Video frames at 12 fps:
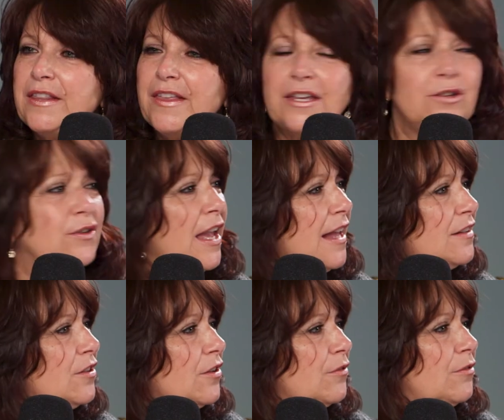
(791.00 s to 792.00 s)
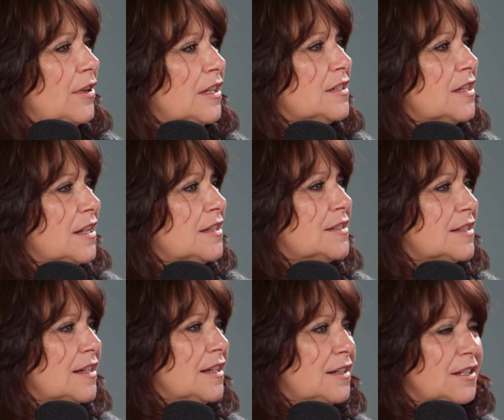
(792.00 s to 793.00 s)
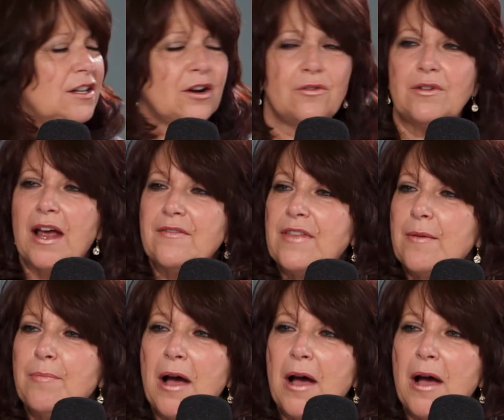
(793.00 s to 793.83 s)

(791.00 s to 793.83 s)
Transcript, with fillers: thing you can do is is you know have that